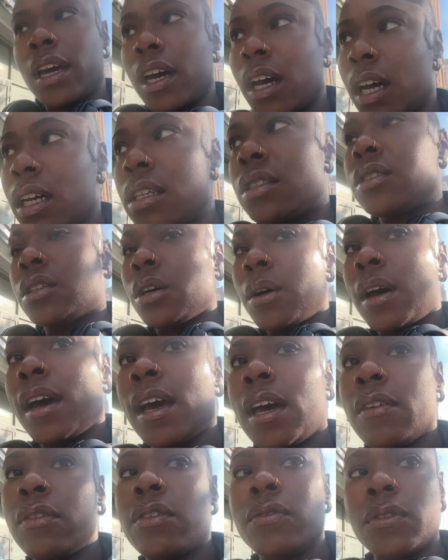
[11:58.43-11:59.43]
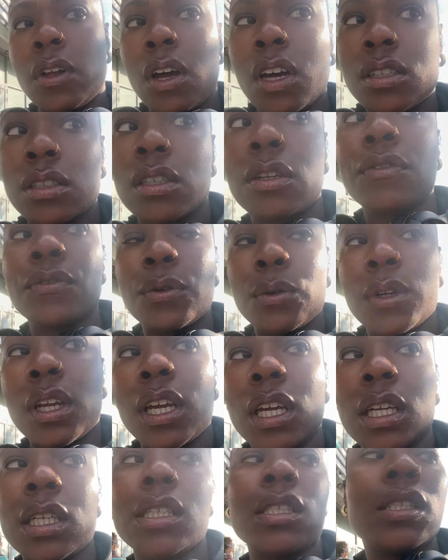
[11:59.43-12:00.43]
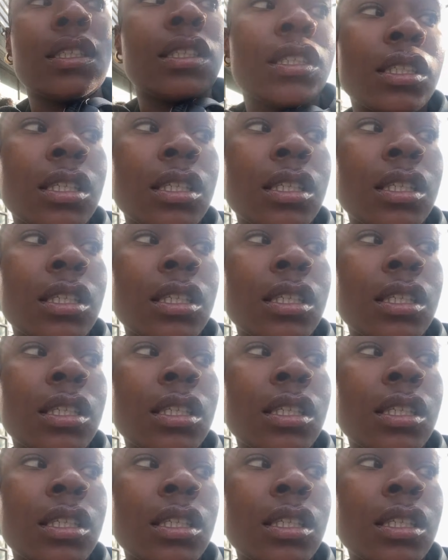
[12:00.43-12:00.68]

guys, so I haven't vlogged in a few days,